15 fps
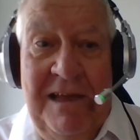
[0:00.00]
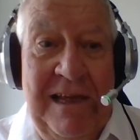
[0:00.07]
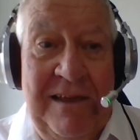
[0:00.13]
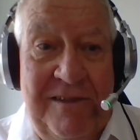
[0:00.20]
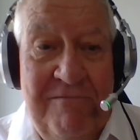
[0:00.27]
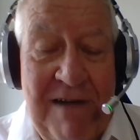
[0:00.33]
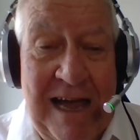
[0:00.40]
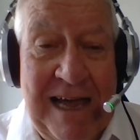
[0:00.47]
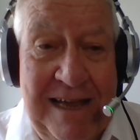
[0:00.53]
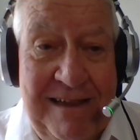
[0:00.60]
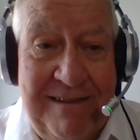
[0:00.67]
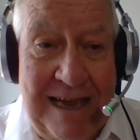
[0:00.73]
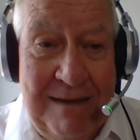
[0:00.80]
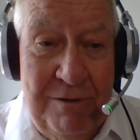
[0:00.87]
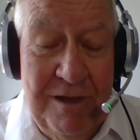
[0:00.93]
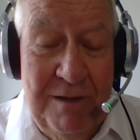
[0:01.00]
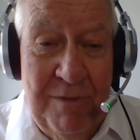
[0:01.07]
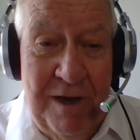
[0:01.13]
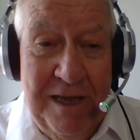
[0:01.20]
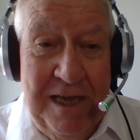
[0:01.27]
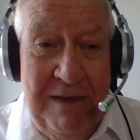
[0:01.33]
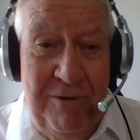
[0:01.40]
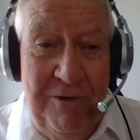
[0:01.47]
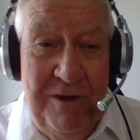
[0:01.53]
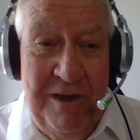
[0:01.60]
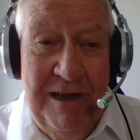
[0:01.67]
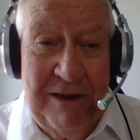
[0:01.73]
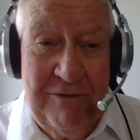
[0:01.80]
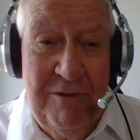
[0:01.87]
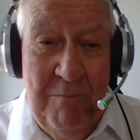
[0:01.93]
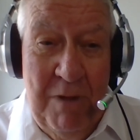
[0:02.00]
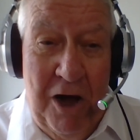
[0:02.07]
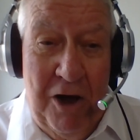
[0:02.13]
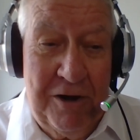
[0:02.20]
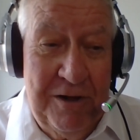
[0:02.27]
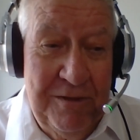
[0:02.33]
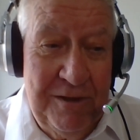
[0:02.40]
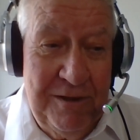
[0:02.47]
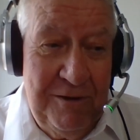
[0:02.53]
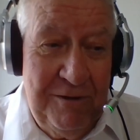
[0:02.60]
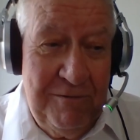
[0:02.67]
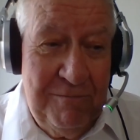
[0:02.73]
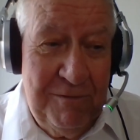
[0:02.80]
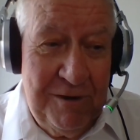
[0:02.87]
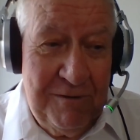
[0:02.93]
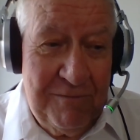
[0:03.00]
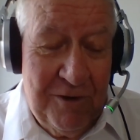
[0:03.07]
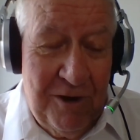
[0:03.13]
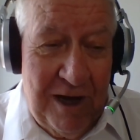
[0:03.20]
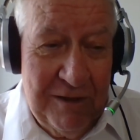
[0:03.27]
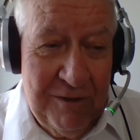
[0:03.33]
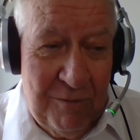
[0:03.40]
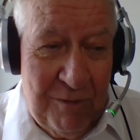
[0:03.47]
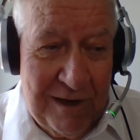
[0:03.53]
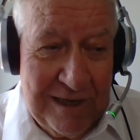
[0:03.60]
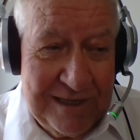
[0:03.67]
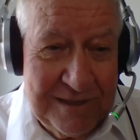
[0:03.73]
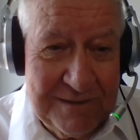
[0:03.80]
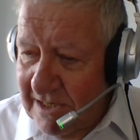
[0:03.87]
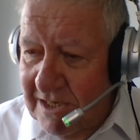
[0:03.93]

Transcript: it's the RACI table that might give you your extra mark that you wouldn't have got otherwise.